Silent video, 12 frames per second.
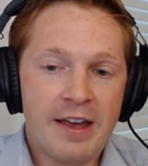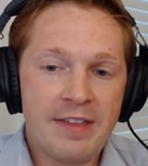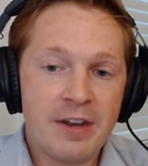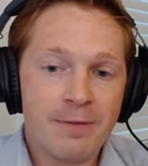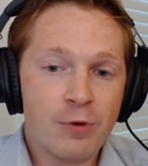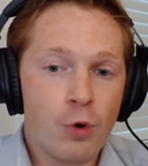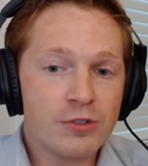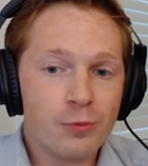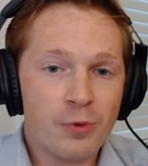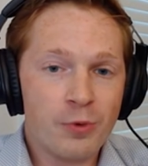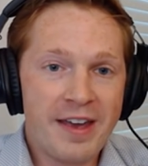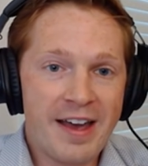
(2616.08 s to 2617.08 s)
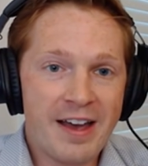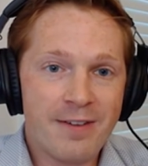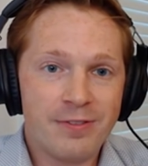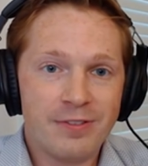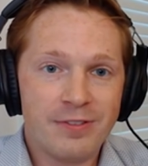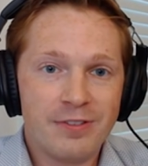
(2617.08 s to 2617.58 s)
And then, of course, we
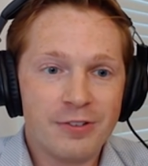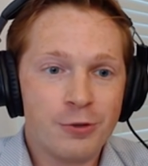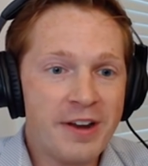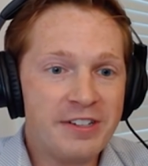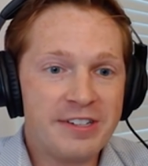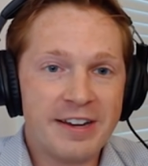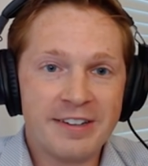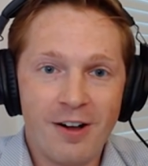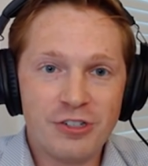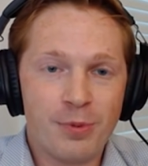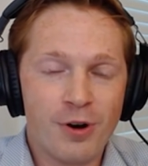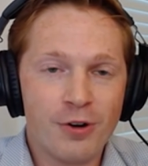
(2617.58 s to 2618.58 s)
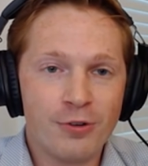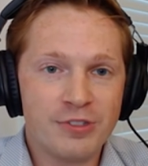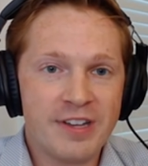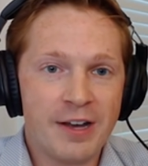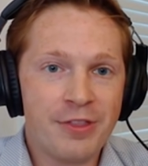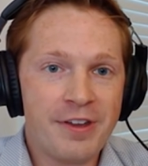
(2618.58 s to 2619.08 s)
have great technology
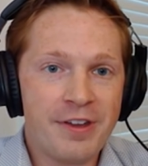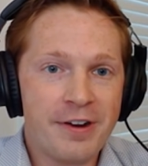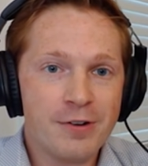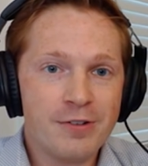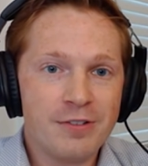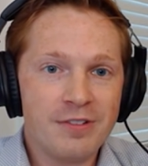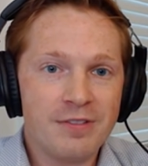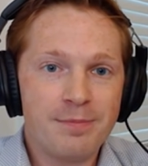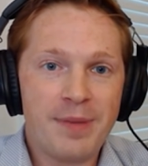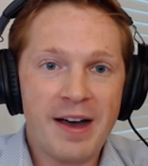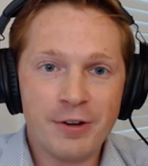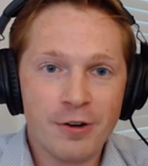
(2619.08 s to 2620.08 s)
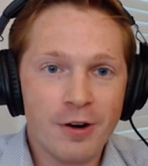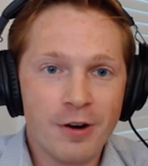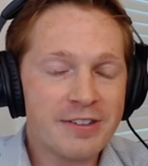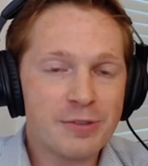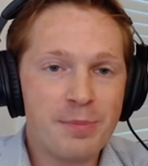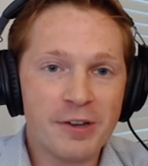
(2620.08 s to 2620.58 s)
partners out there, Pioneer
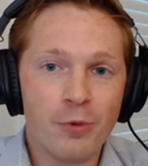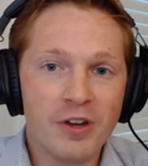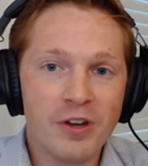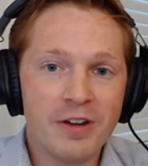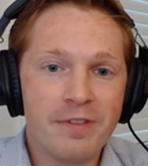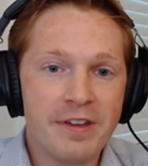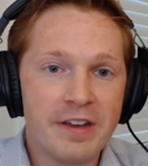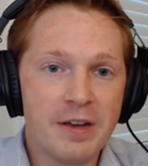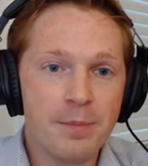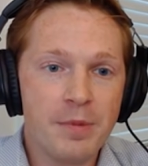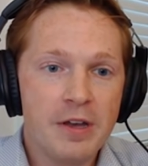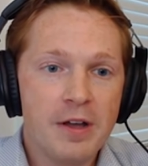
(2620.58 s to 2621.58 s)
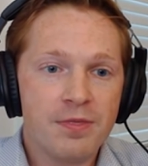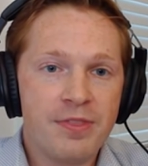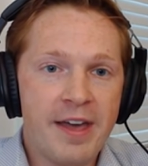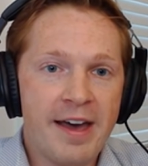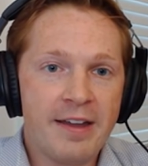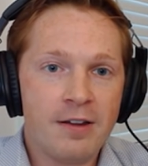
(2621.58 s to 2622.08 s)
R X being one of them,
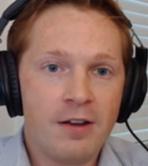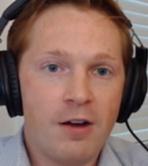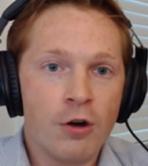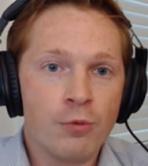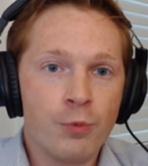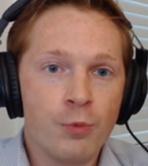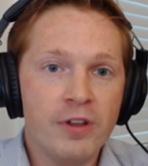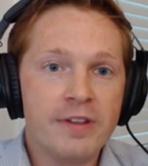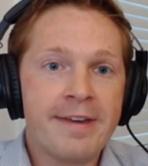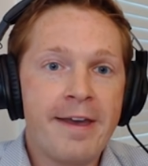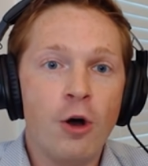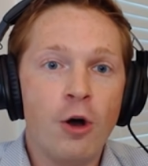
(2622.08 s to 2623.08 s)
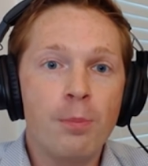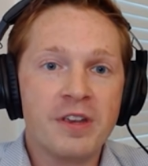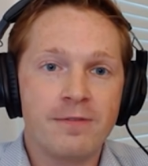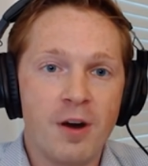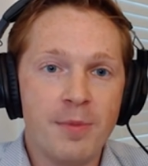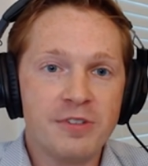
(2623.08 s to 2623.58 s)
that are really
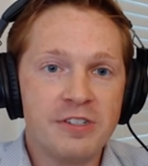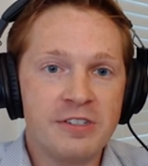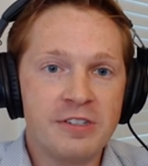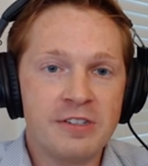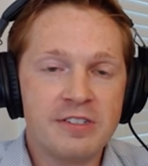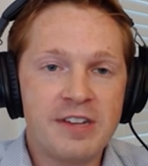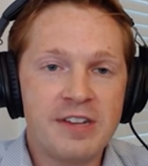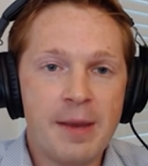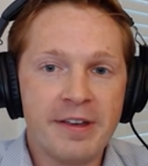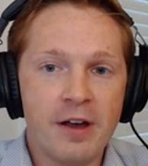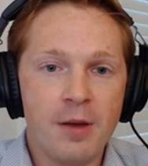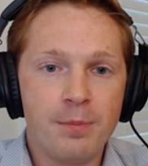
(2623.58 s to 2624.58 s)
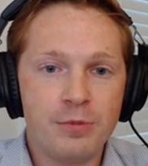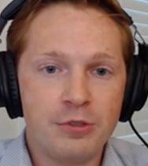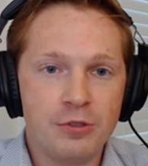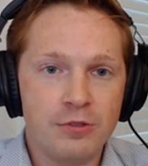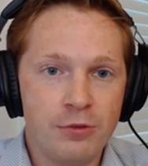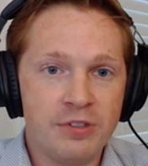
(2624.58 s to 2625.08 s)
helping pharmacies and stepping up
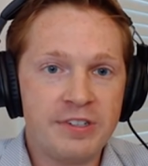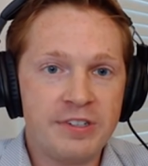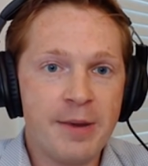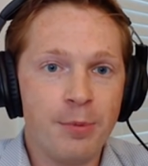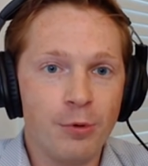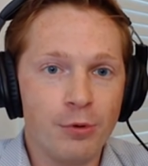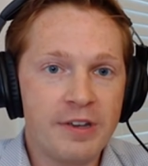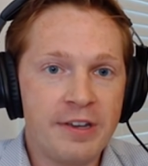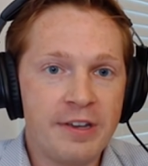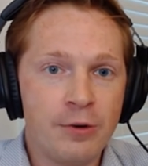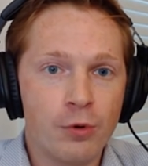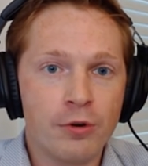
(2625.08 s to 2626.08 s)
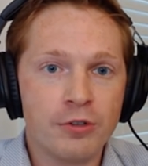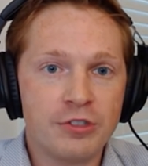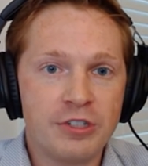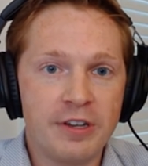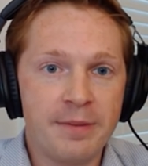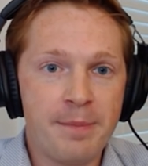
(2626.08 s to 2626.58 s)
to the table in order
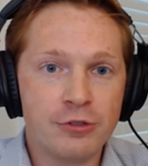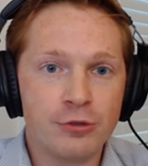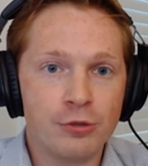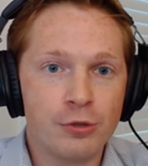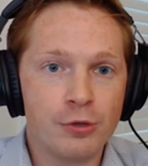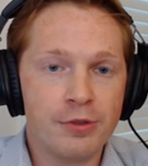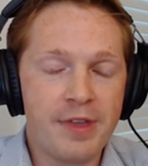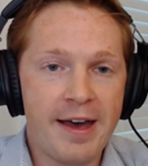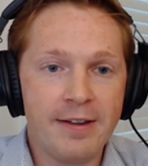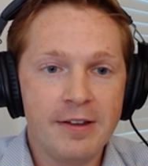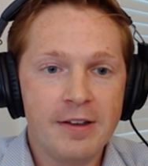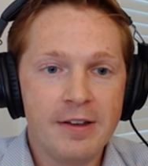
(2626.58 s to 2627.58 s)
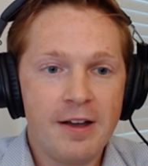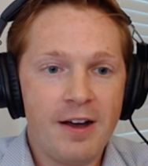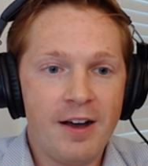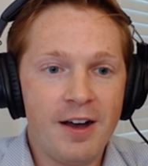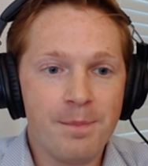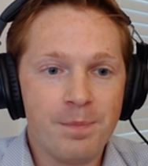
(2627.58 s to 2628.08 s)
to make sure that
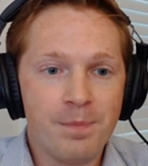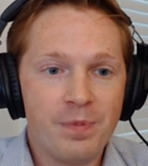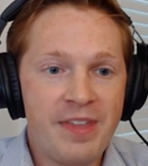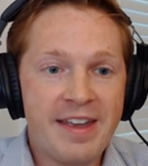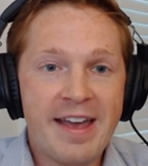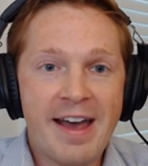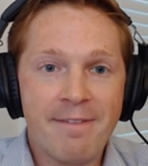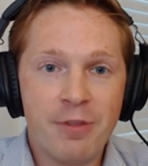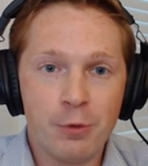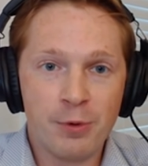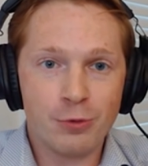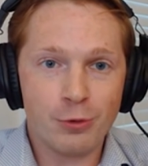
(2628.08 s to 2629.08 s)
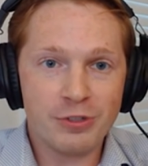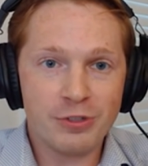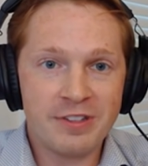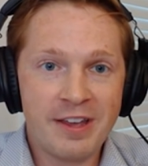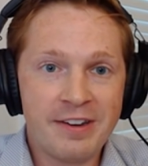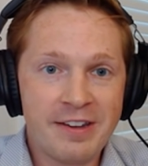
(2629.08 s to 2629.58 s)
um, they have the
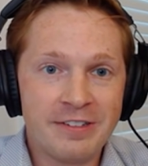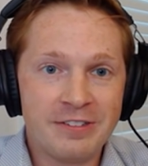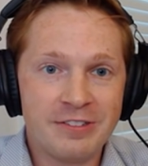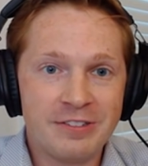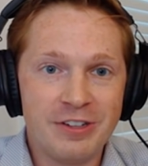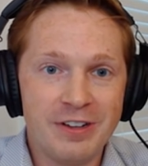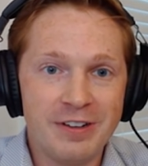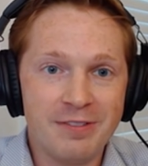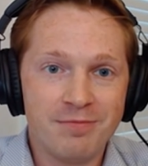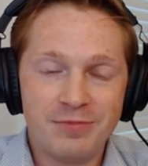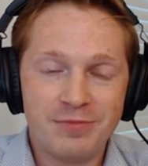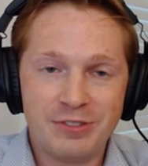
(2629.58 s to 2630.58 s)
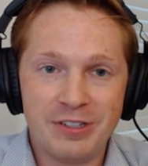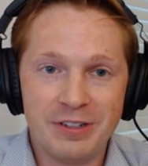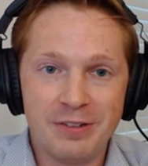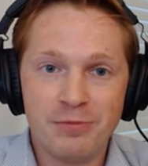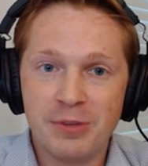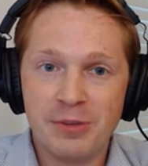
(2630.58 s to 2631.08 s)
resources they need to
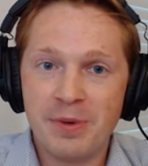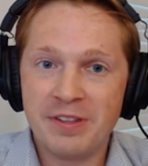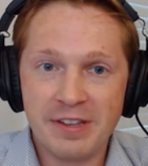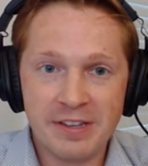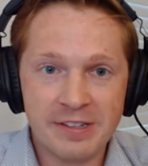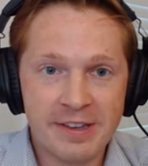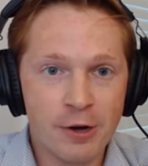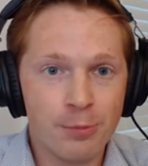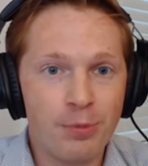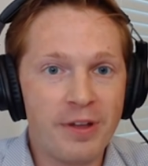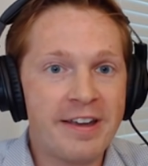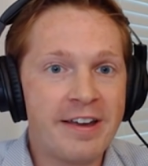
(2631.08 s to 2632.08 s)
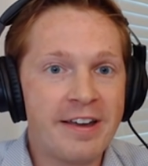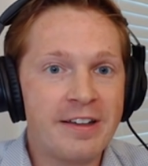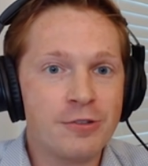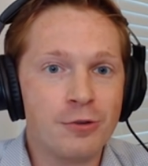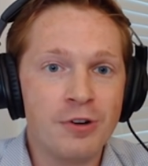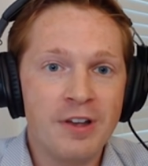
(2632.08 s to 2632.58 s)
to submit the e-care
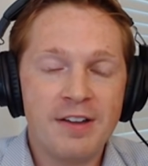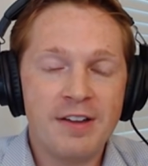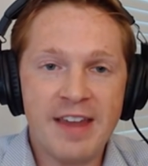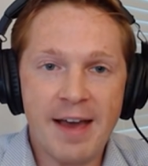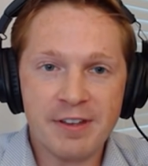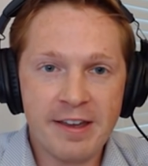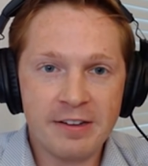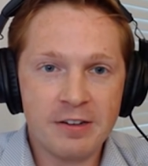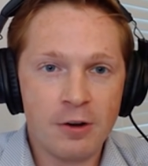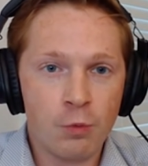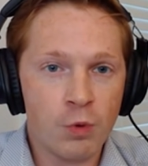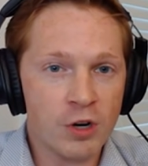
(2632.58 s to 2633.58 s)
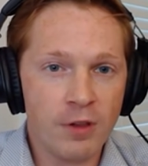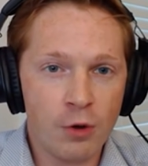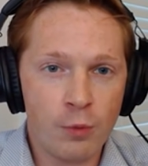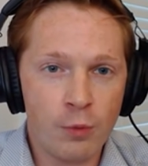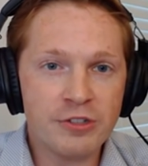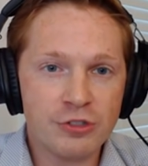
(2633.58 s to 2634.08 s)
plans or navigate a
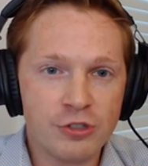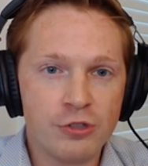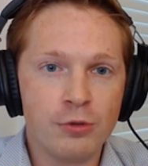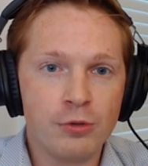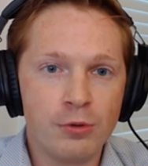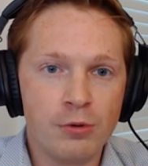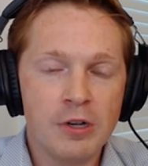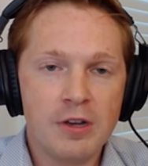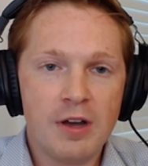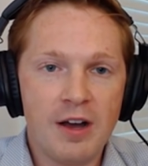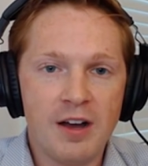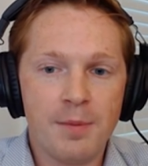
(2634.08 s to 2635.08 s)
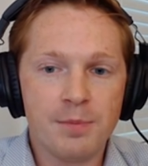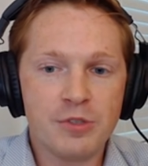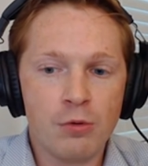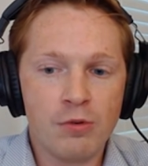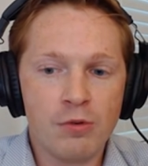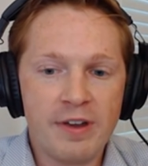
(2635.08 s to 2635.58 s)
workflow issue. Um,
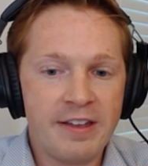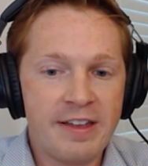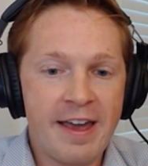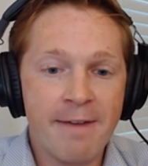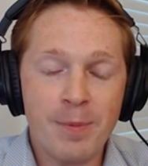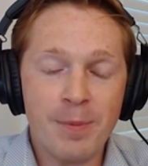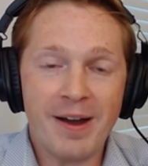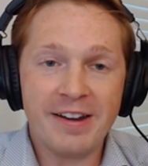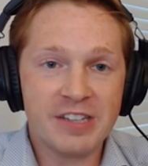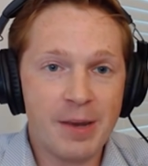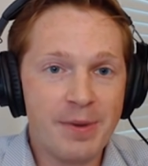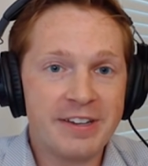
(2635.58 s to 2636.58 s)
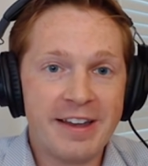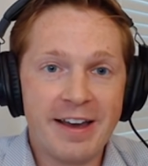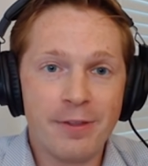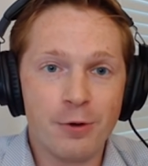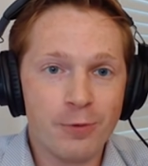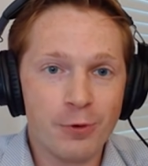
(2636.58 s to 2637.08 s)
so everybody's coming
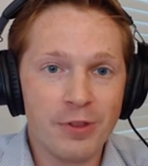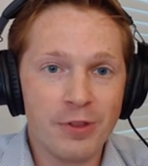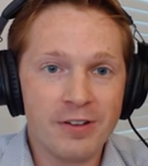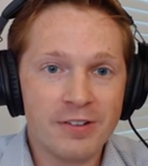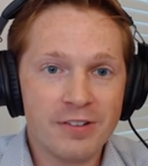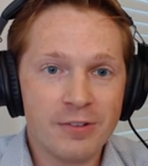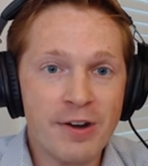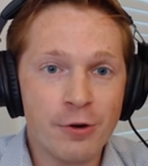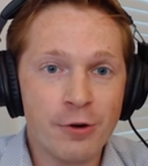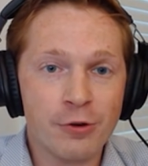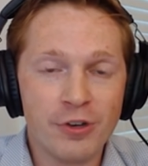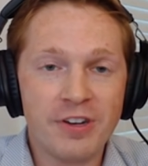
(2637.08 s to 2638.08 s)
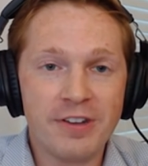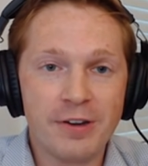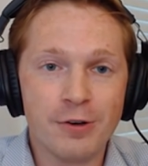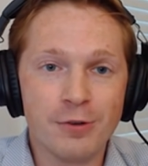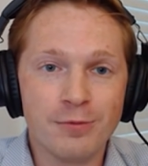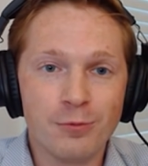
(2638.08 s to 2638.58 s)
together for the greater good
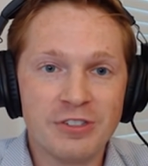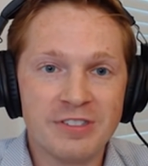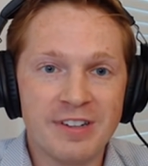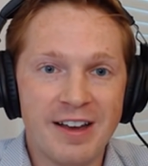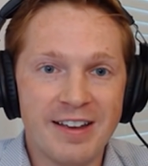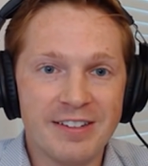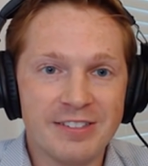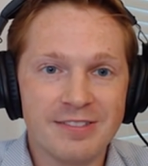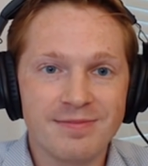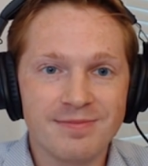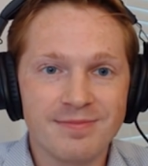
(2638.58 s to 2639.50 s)
here, which is nice.